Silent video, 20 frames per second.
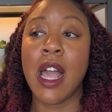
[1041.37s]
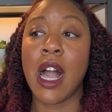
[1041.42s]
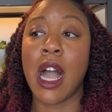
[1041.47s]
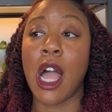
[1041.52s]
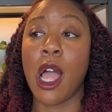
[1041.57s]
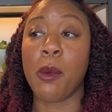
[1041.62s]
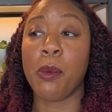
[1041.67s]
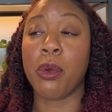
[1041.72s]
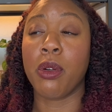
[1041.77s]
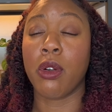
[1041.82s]

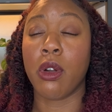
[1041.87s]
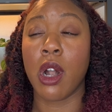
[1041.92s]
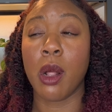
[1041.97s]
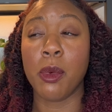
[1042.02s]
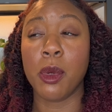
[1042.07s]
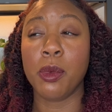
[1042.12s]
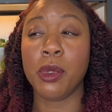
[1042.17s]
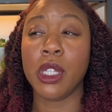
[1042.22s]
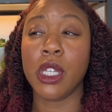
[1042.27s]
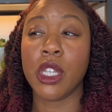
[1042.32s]
I
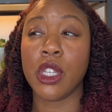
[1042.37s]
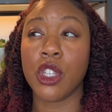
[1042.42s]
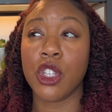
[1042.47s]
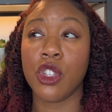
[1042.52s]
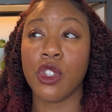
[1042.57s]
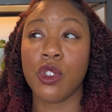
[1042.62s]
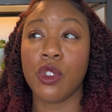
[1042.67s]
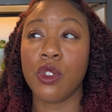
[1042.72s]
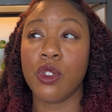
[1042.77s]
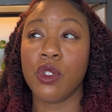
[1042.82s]
probably
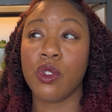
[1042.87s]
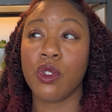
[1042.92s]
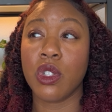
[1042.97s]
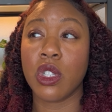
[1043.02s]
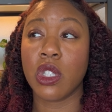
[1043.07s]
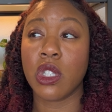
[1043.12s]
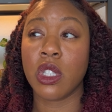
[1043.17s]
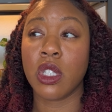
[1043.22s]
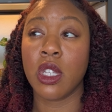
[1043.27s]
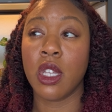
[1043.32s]

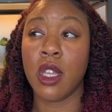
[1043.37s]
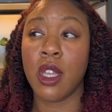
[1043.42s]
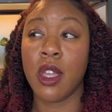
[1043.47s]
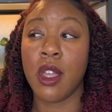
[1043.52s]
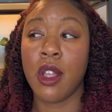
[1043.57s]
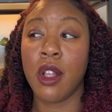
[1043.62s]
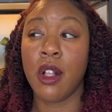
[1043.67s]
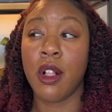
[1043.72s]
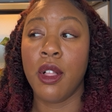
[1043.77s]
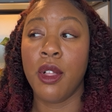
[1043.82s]
use
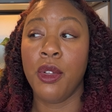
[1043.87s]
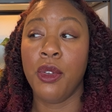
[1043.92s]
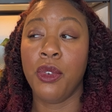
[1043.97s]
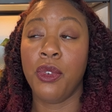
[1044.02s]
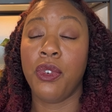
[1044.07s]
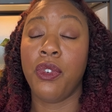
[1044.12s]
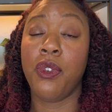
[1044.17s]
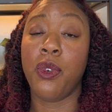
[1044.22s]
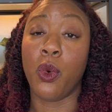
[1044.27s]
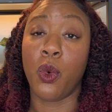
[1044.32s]

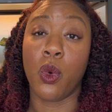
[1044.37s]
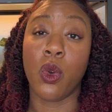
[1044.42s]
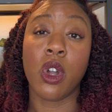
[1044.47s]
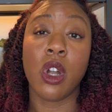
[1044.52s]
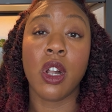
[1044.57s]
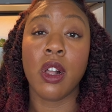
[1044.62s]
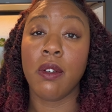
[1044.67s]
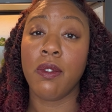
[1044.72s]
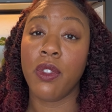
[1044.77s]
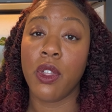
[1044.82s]

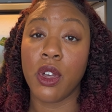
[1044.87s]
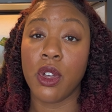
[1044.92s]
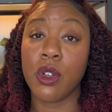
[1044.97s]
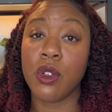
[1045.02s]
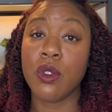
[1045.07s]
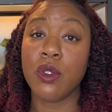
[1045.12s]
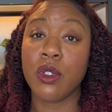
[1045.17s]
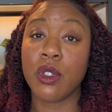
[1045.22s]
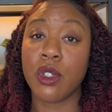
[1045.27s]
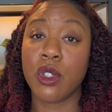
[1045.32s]
4 of
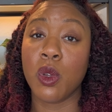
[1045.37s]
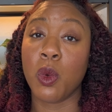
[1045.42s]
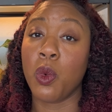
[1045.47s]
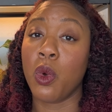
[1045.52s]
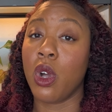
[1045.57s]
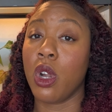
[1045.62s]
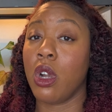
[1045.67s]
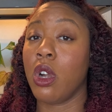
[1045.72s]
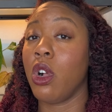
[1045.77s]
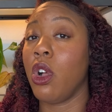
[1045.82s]
those to
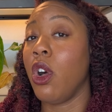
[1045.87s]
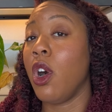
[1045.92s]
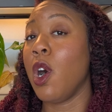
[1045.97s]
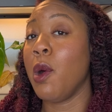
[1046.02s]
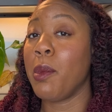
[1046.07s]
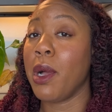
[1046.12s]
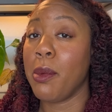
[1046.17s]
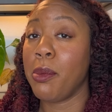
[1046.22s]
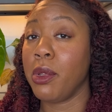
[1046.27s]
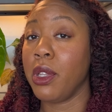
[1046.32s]
water all
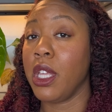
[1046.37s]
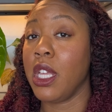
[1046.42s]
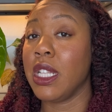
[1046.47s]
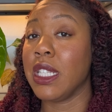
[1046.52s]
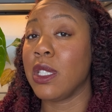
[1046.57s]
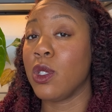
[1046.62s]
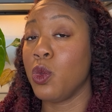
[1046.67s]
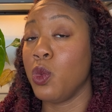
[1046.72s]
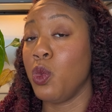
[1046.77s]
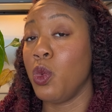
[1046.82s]
my
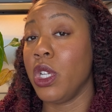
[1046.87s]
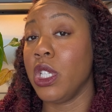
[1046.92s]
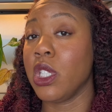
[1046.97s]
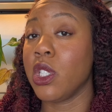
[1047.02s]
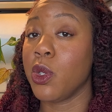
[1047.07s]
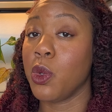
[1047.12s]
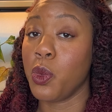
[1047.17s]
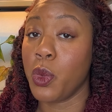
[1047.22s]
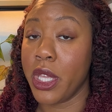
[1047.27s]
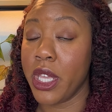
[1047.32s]
plants
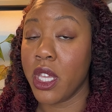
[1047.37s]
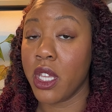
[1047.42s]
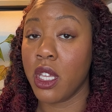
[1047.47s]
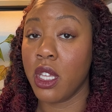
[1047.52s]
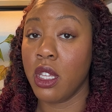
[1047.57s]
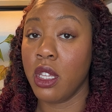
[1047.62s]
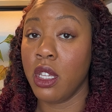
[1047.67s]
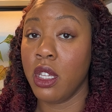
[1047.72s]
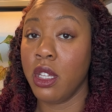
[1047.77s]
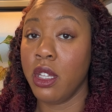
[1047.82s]
once a week.
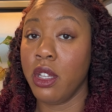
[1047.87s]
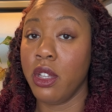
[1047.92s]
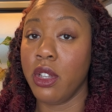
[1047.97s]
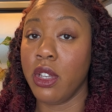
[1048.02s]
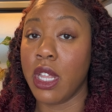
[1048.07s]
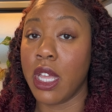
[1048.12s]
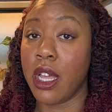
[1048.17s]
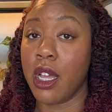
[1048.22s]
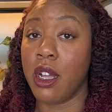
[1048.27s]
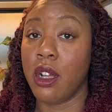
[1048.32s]

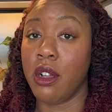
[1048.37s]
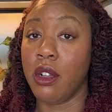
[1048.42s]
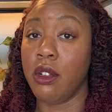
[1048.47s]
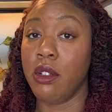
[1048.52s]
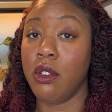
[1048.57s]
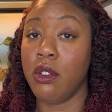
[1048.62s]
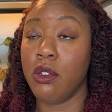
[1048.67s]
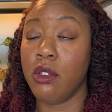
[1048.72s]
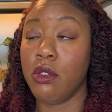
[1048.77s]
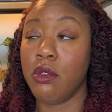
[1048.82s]

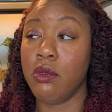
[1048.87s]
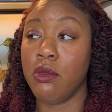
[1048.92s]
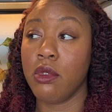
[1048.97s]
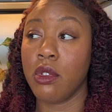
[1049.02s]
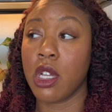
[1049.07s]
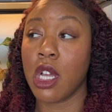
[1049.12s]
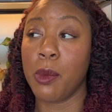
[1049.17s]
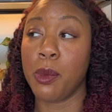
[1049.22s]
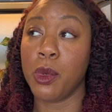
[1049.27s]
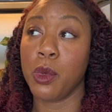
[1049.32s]
Now,
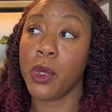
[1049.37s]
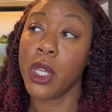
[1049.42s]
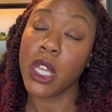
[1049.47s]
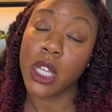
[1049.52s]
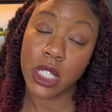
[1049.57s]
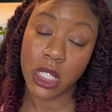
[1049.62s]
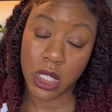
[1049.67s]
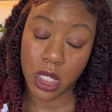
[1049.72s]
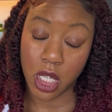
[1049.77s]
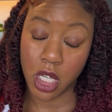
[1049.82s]
a couple
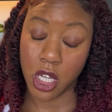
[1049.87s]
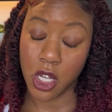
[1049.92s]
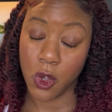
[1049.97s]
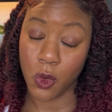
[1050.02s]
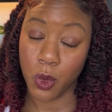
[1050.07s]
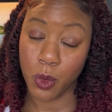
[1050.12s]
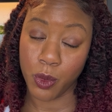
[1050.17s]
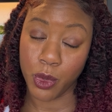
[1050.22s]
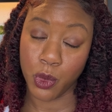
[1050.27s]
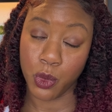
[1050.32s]
weeks ago,
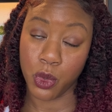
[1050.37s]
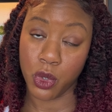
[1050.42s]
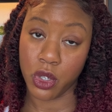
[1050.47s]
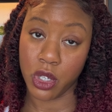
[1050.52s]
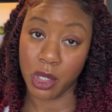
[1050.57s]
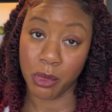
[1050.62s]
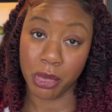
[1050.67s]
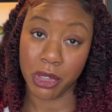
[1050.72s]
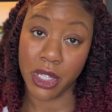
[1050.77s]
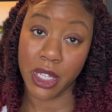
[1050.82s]
we was
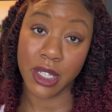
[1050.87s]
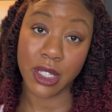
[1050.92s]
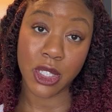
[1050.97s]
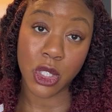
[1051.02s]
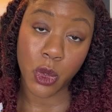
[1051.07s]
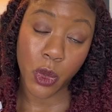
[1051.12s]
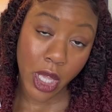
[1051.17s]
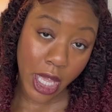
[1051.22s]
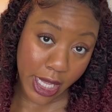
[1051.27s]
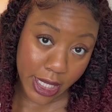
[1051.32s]
watering the plants
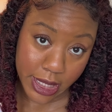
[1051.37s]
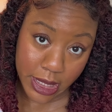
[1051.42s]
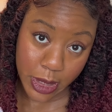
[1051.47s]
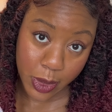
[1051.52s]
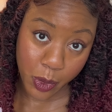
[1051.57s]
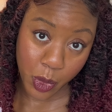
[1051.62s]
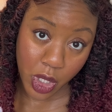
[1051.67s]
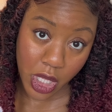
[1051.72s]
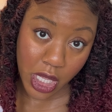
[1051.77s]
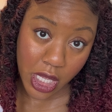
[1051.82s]
twice a
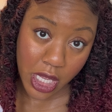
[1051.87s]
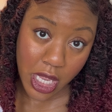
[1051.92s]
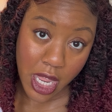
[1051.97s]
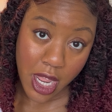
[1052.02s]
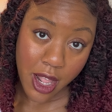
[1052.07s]
week.